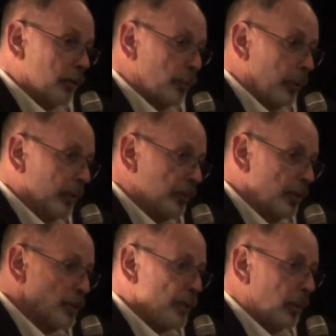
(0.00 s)
12
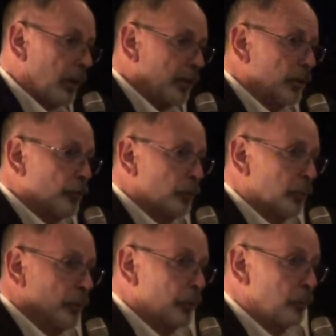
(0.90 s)
years I walked into
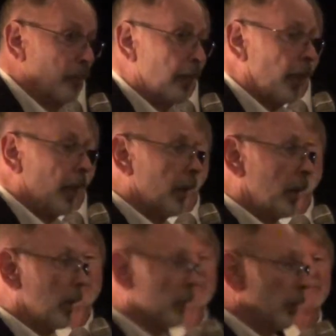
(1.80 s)
a room
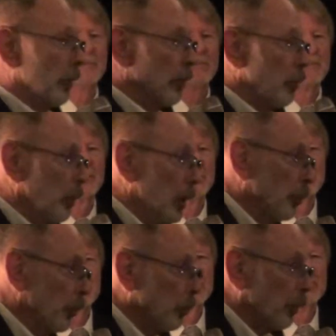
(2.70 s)
and there were other
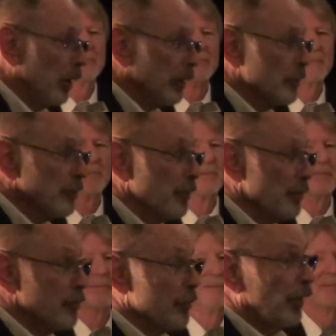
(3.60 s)
people with
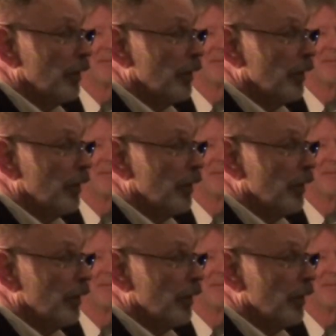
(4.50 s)
Parkinson's.